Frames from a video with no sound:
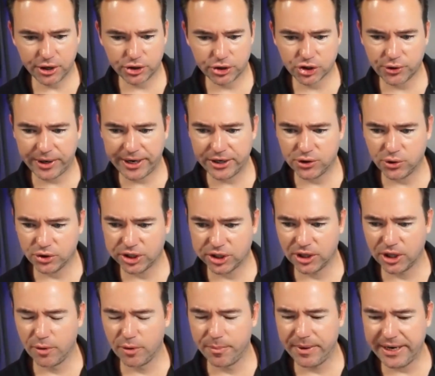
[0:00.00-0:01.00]
screen so it's a
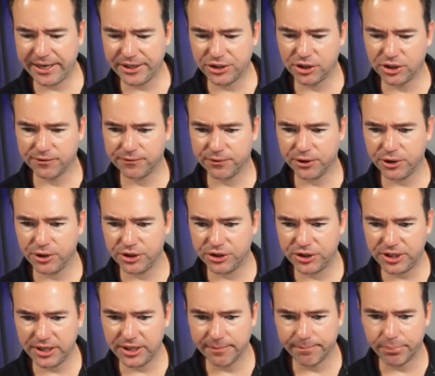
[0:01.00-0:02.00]
little bit easier for you to
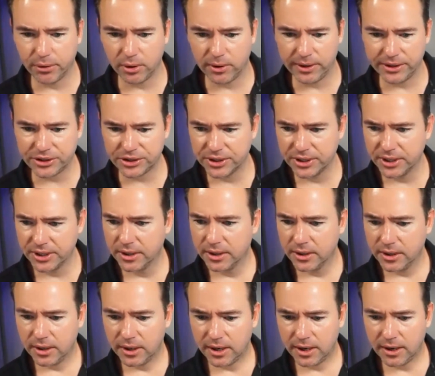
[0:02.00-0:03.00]
see the bullets.
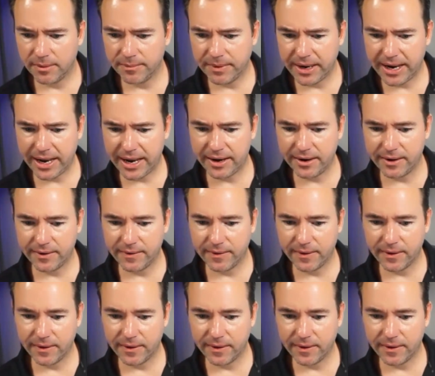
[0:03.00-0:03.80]
And